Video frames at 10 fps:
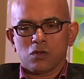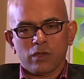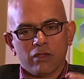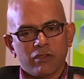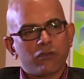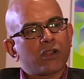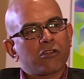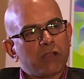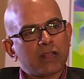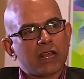we've got,
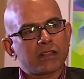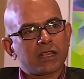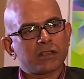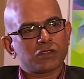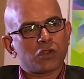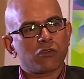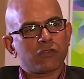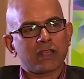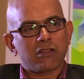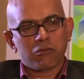I think, sort of
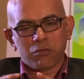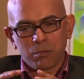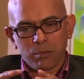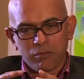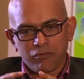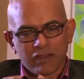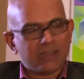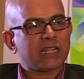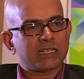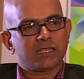like a
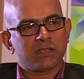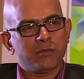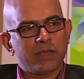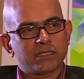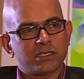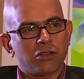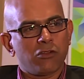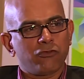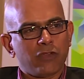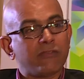fantastic mixture
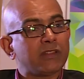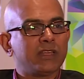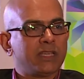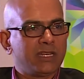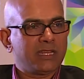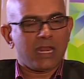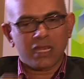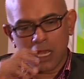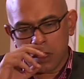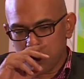of everything in
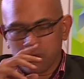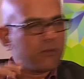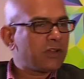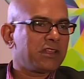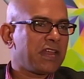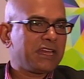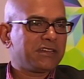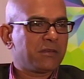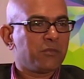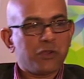Kenya. We've got the
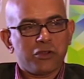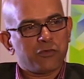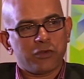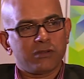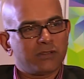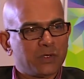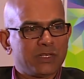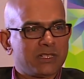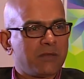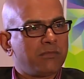right, beautiful
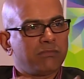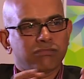tourism.